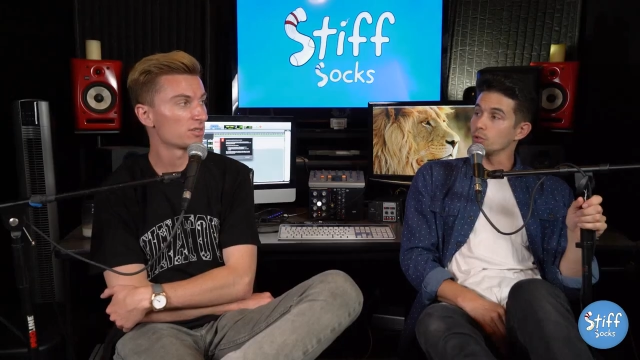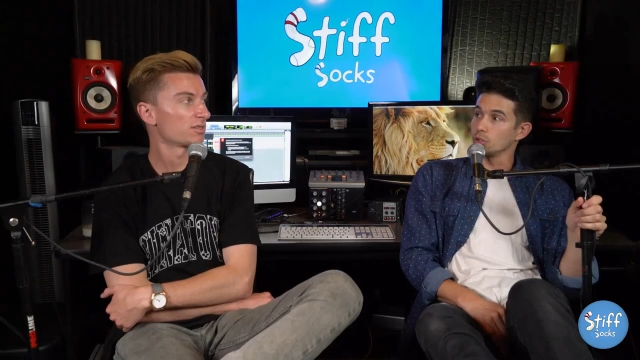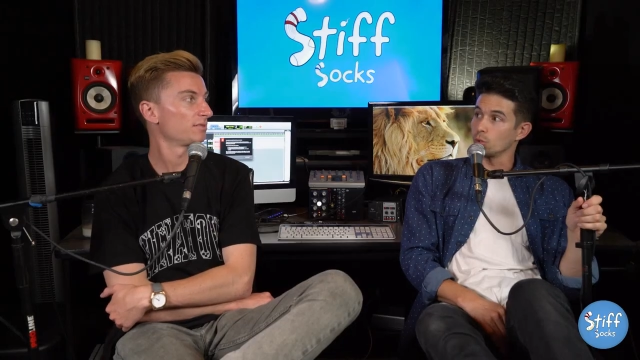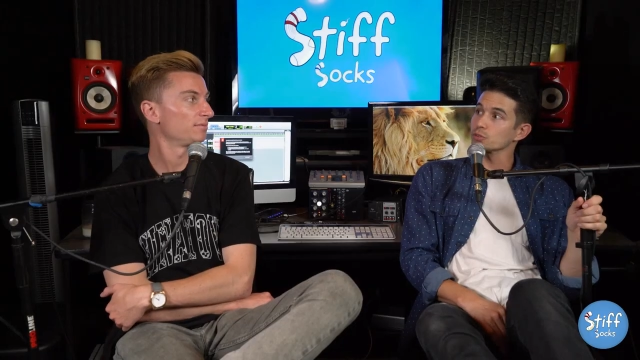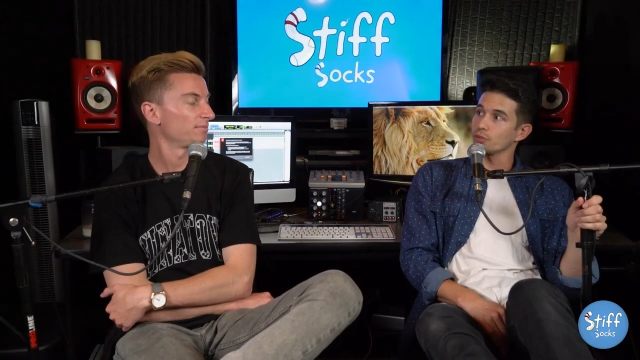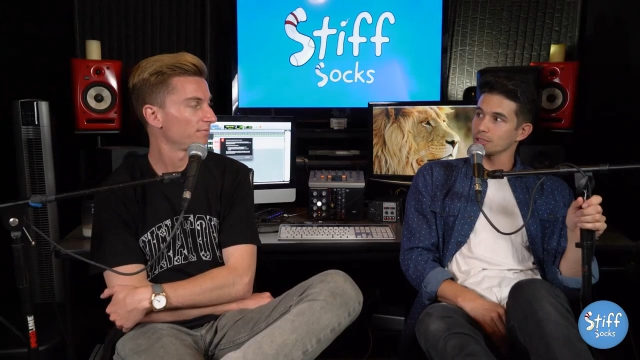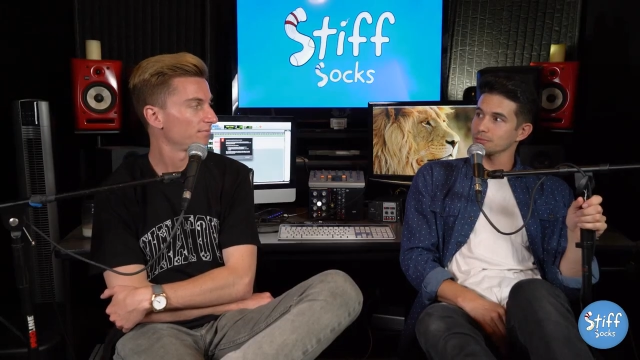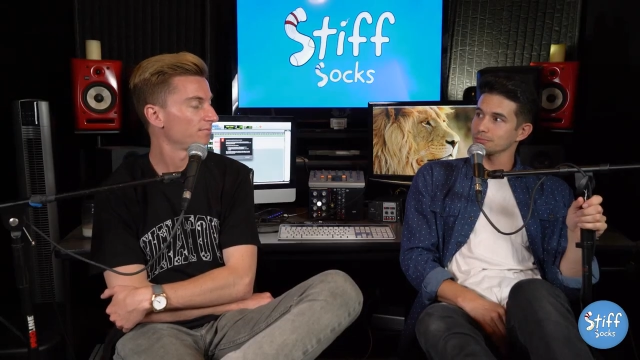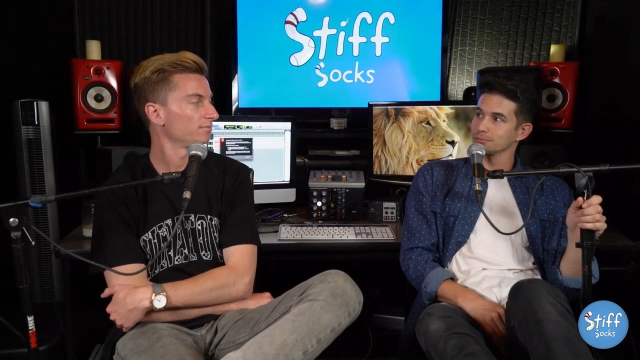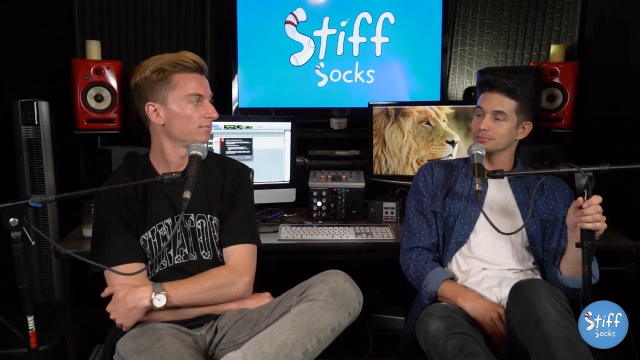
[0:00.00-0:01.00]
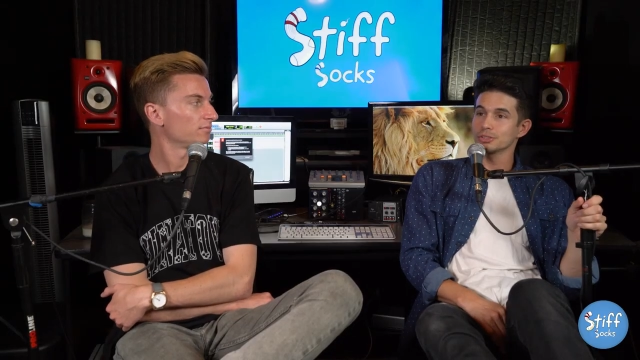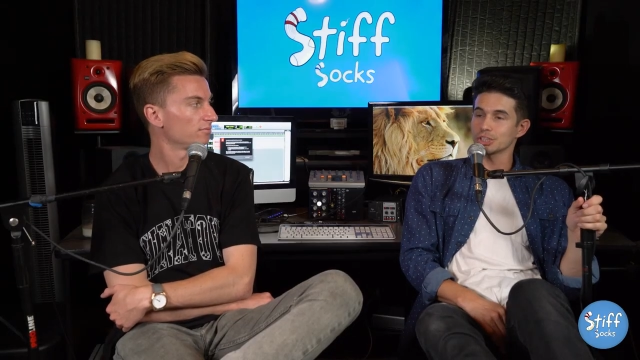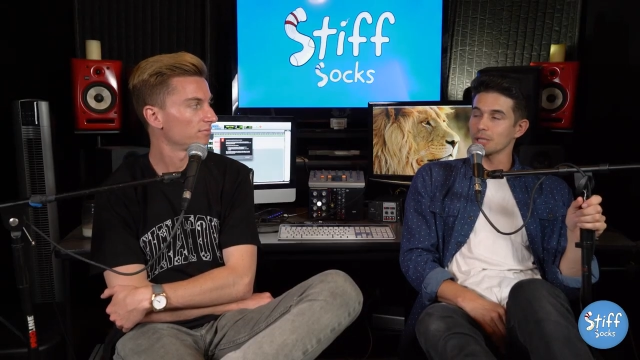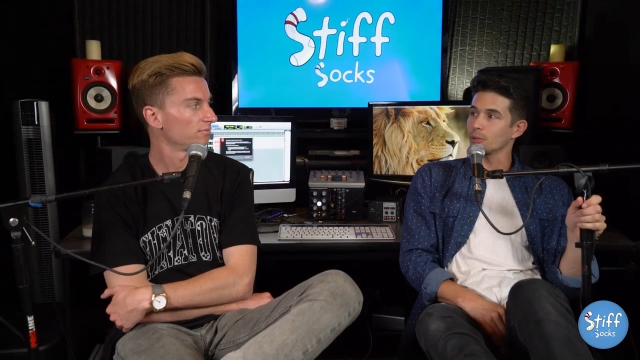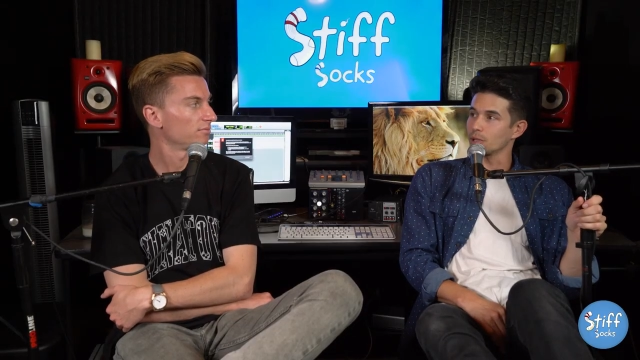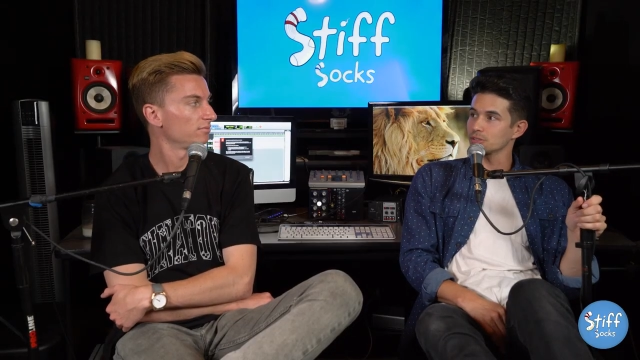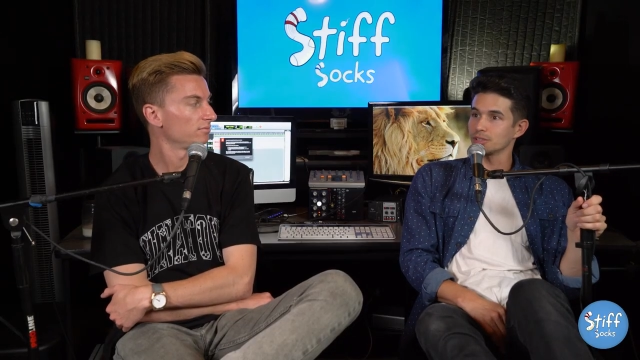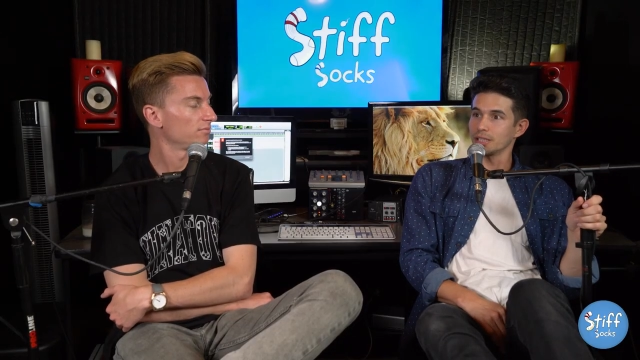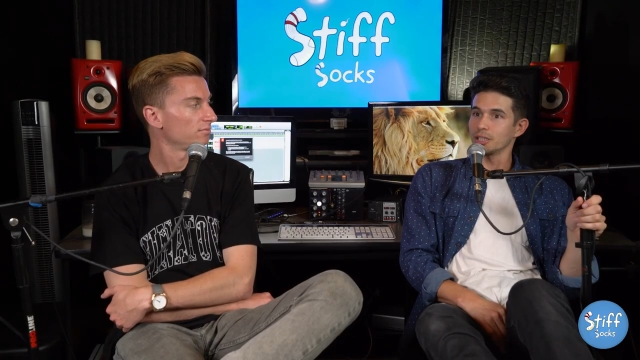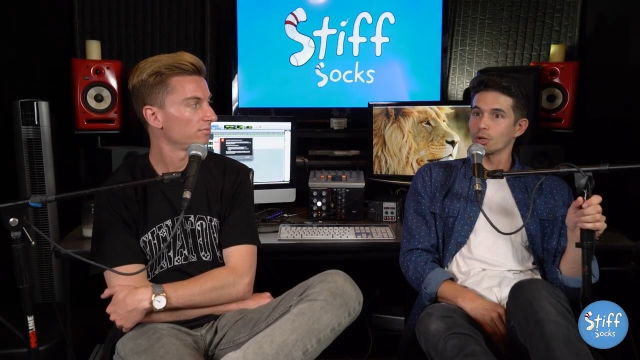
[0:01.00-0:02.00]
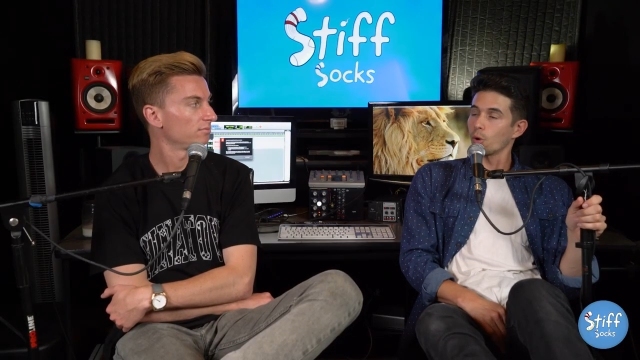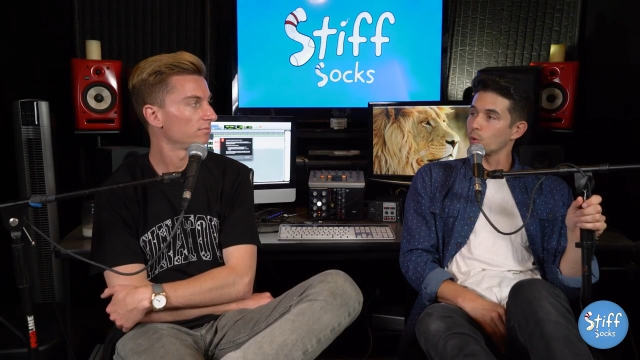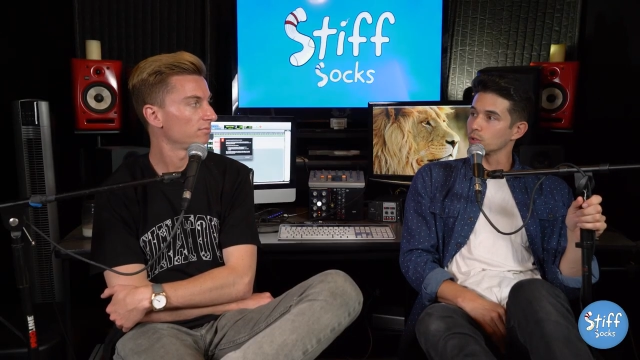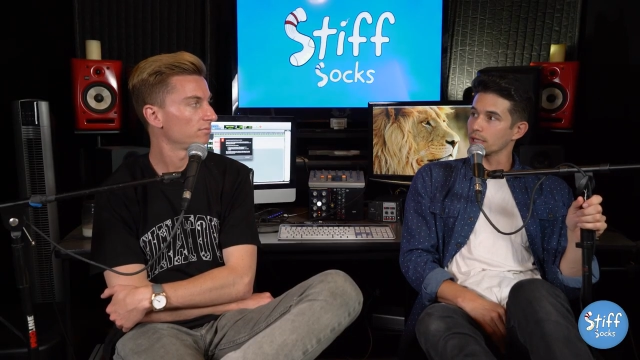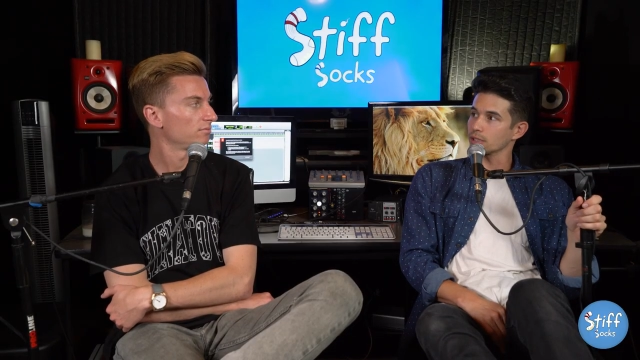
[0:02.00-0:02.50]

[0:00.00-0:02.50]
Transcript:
Speaker 1: you know what's funny? Shape ups, they did a whole like